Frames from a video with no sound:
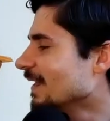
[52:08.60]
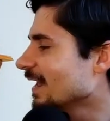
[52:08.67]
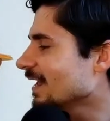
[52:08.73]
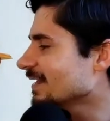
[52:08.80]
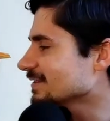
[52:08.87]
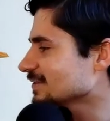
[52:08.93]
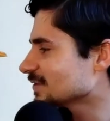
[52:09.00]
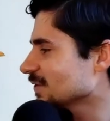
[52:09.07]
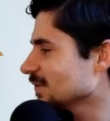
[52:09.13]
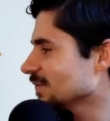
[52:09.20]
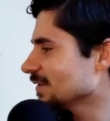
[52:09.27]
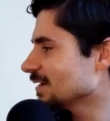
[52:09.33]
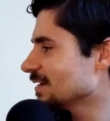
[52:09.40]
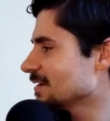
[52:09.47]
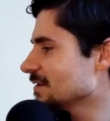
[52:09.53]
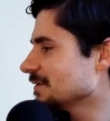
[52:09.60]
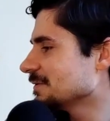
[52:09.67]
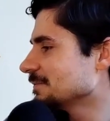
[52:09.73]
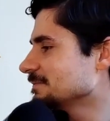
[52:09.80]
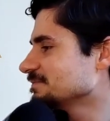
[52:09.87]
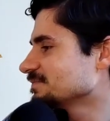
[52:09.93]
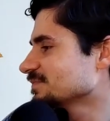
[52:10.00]
So
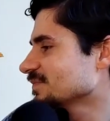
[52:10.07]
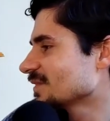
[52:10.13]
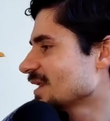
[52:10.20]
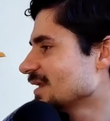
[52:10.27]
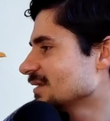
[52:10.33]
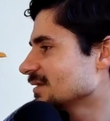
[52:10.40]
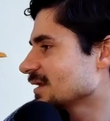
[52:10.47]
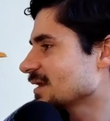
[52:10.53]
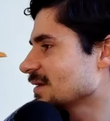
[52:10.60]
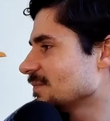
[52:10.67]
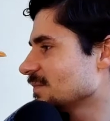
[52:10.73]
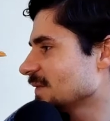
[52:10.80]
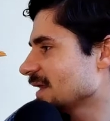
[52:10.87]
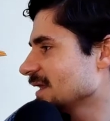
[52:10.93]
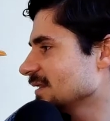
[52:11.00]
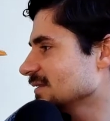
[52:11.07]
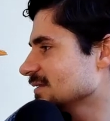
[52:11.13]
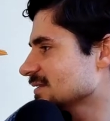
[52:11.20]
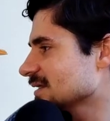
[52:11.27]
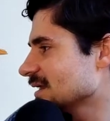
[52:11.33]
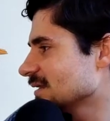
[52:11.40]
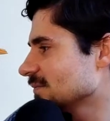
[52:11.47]
the complaint
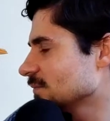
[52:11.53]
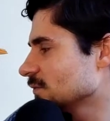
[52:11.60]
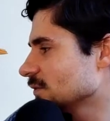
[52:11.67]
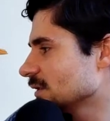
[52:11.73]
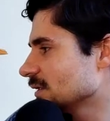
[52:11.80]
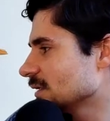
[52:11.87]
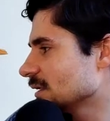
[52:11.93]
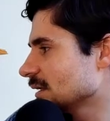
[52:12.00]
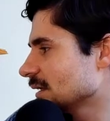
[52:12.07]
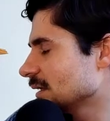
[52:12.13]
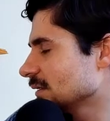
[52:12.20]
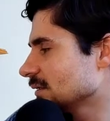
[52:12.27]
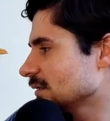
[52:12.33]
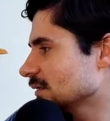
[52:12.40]
said Molina let